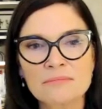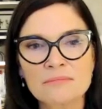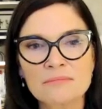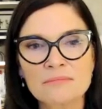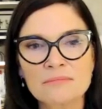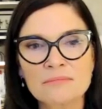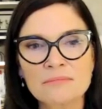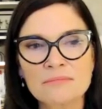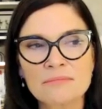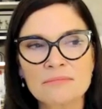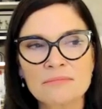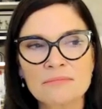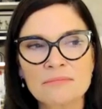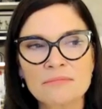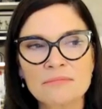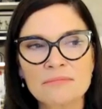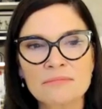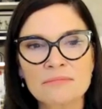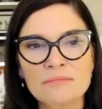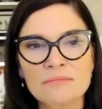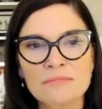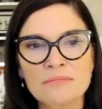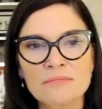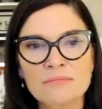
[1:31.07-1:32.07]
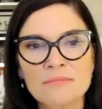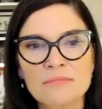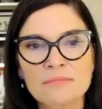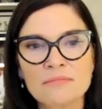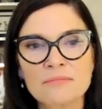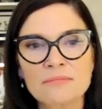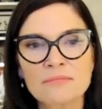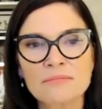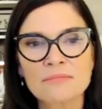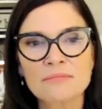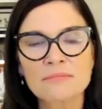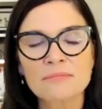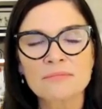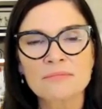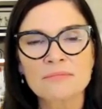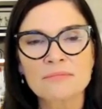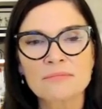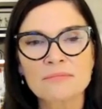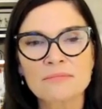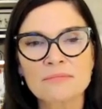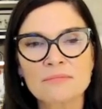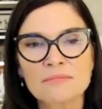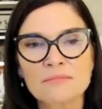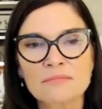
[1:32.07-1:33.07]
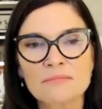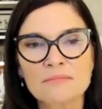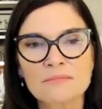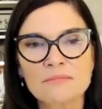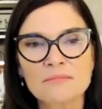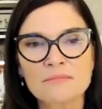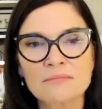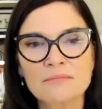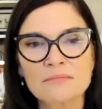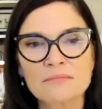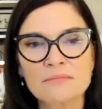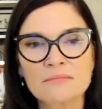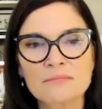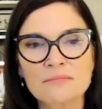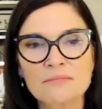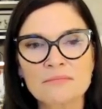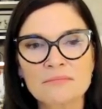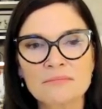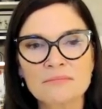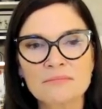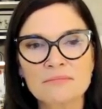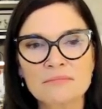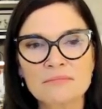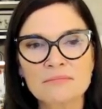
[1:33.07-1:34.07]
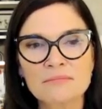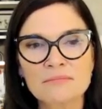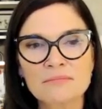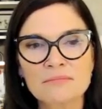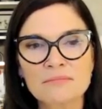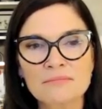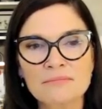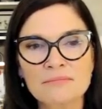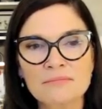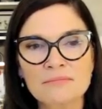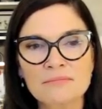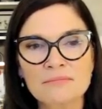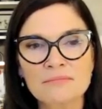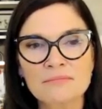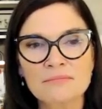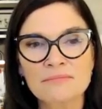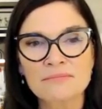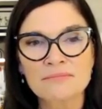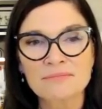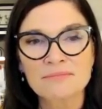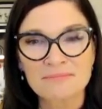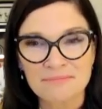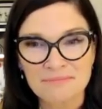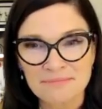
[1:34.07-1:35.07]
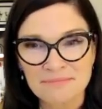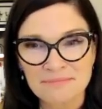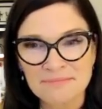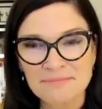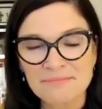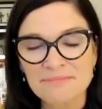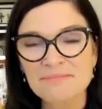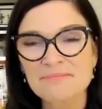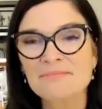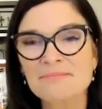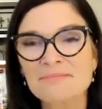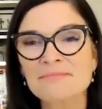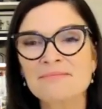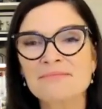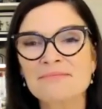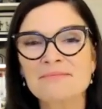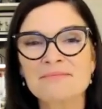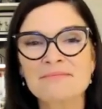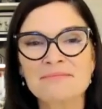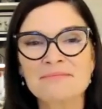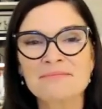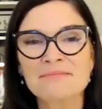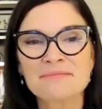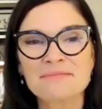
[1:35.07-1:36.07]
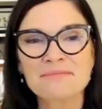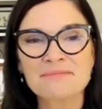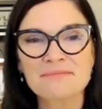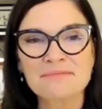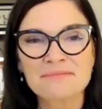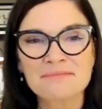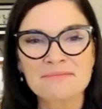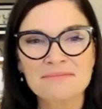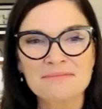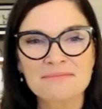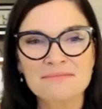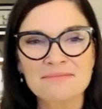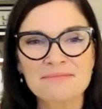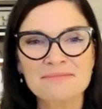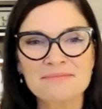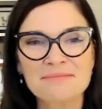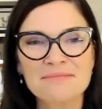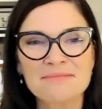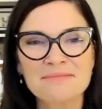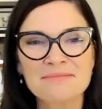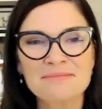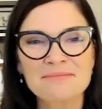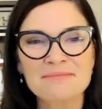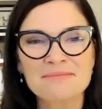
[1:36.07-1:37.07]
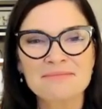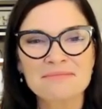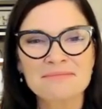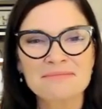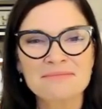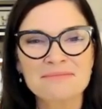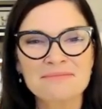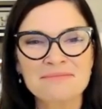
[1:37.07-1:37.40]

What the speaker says: The person shown says nothing.